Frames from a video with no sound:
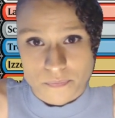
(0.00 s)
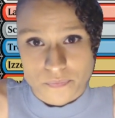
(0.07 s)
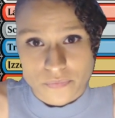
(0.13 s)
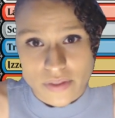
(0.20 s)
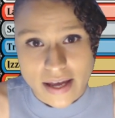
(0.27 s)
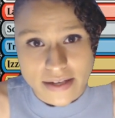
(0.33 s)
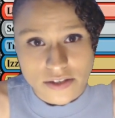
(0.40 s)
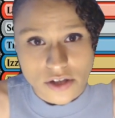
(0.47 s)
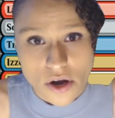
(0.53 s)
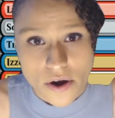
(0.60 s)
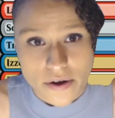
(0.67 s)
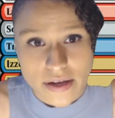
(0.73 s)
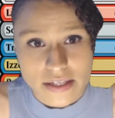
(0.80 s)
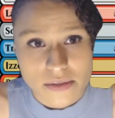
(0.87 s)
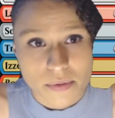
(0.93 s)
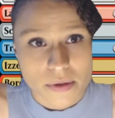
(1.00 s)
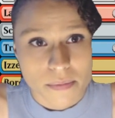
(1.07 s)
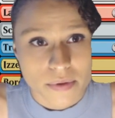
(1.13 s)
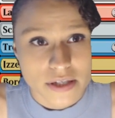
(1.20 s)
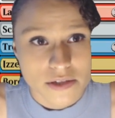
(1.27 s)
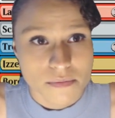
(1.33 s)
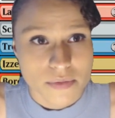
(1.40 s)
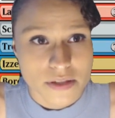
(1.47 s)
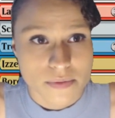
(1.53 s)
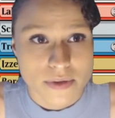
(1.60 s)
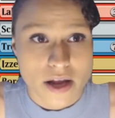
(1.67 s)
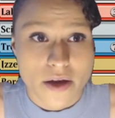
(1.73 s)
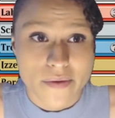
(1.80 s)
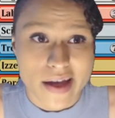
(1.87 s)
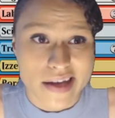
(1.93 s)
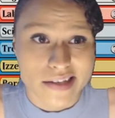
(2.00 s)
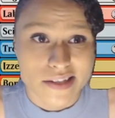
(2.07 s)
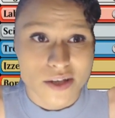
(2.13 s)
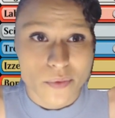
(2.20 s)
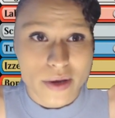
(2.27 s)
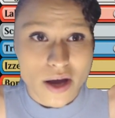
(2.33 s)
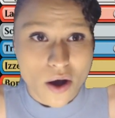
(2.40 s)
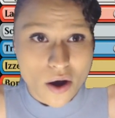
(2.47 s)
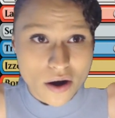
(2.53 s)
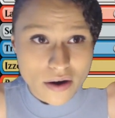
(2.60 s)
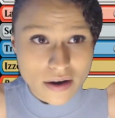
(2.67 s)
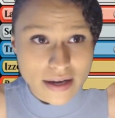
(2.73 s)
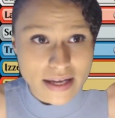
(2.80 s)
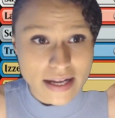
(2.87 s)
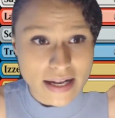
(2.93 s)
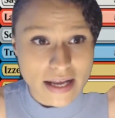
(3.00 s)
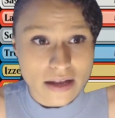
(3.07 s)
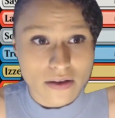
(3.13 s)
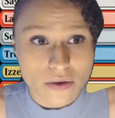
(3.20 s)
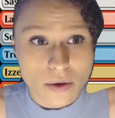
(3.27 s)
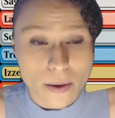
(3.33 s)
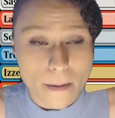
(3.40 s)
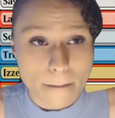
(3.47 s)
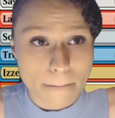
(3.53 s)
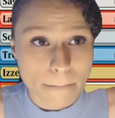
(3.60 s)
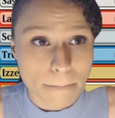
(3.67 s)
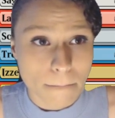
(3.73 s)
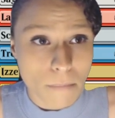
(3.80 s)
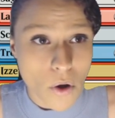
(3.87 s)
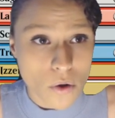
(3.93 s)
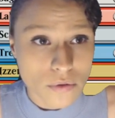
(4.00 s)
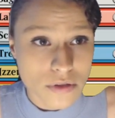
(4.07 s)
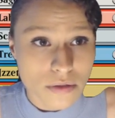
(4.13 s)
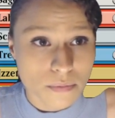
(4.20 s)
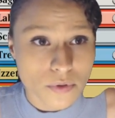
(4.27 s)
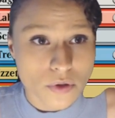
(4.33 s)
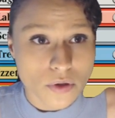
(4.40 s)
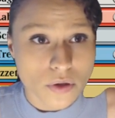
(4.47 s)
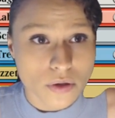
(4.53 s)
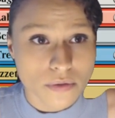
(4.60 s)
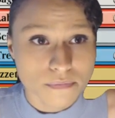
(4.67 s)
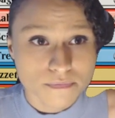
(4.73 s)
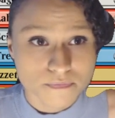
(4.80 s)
That targets put a +1/+1. Okay, so we are getting multiple